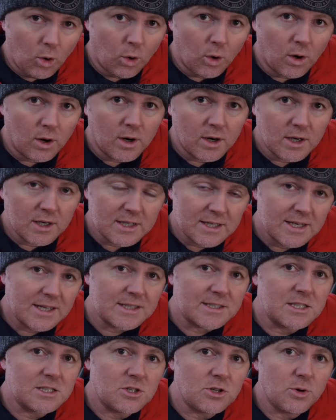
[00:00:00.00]
or
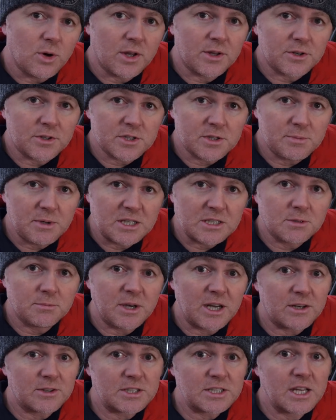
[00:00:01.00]
connecting to other expansion
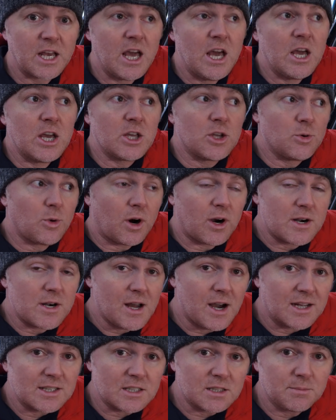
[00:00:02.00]
batteries. You are
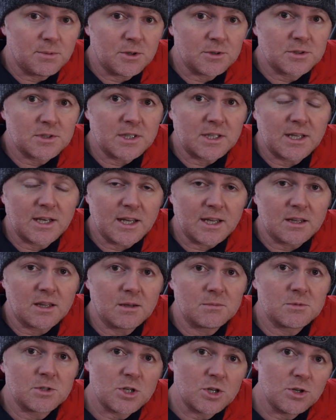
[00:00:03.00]
not supposed to connect
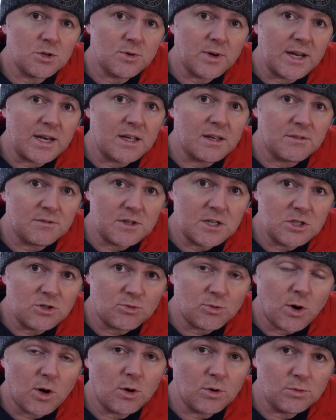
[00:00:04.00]
them to any of the
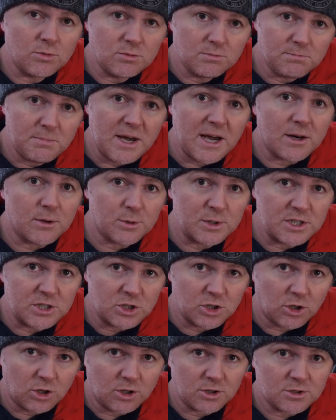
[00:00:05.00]
drone battery
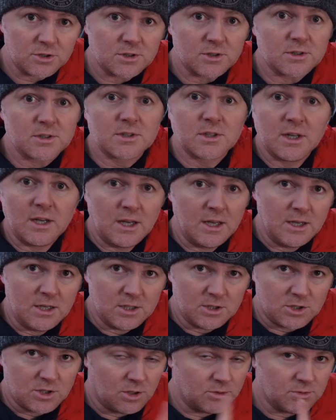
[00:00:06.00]
chargers.
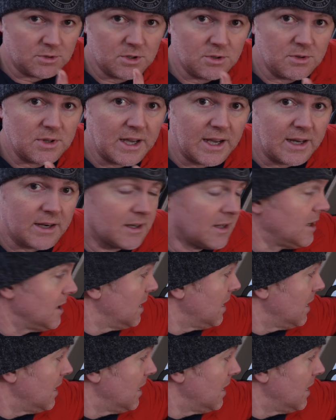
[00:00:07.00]
Don't do that.